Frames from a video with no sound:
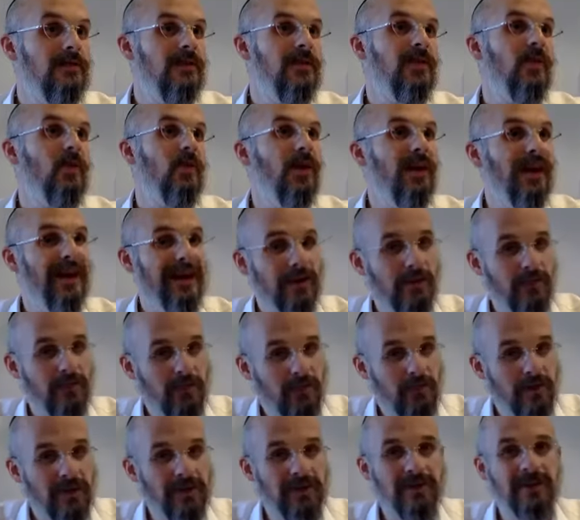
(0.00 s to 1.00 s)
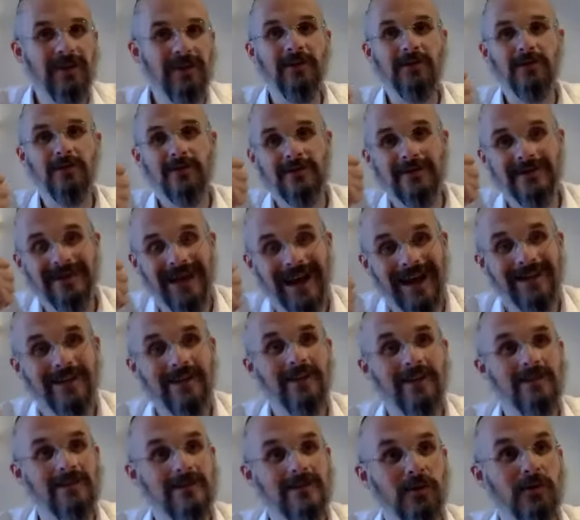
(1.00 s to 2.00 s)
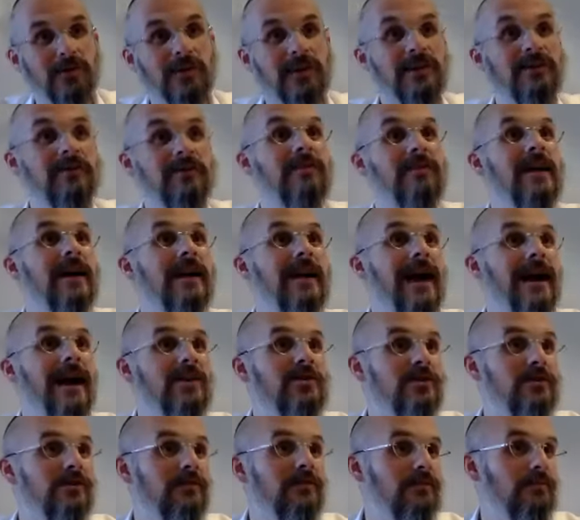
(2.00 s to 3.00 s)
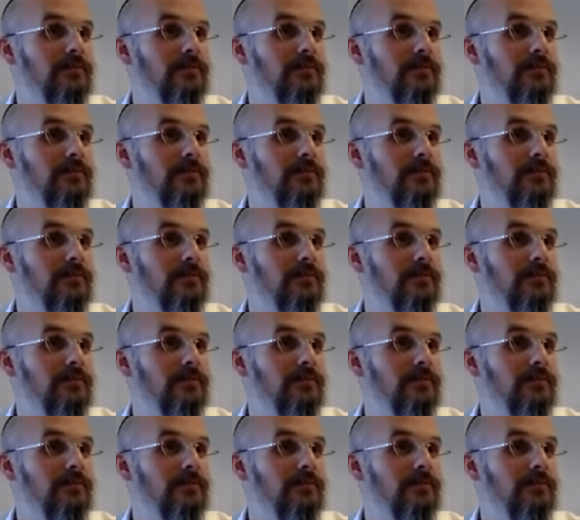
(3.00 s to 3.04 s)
What kind of feeling and understanding is going into that action?